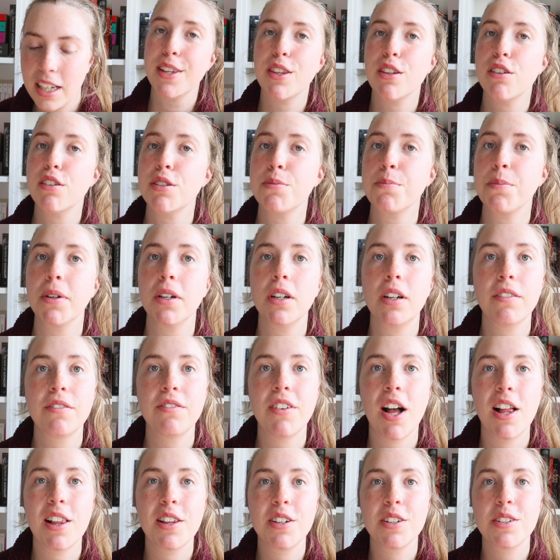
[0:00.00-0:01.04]
This book
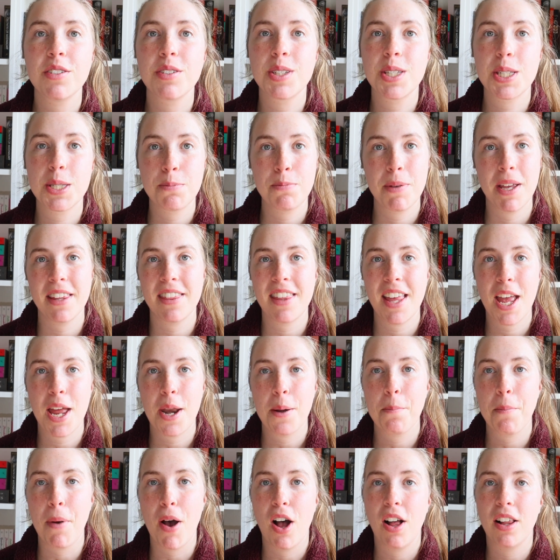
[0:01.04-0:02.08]
follows Smith
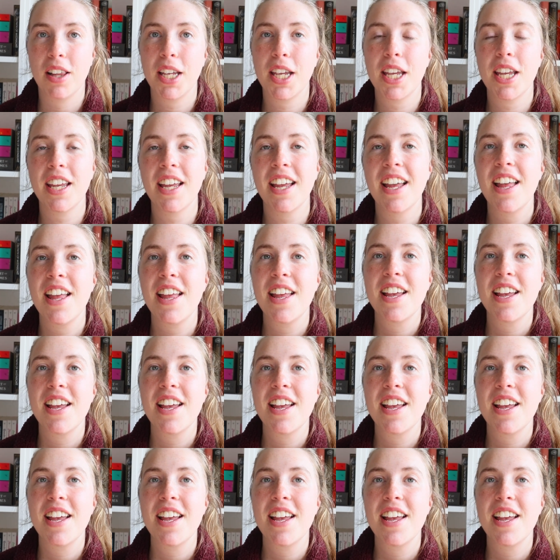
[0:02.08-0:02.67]
and Molly.